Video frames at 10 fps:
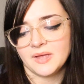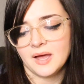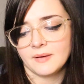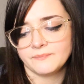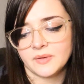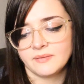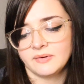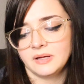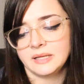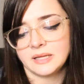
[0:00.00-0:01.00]
Yeah, I'm
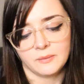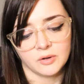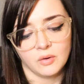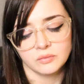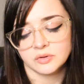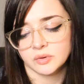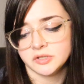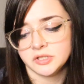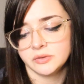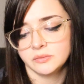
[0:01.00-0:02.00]
feeling like they were cold
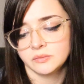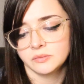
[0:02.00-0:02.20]
towards you.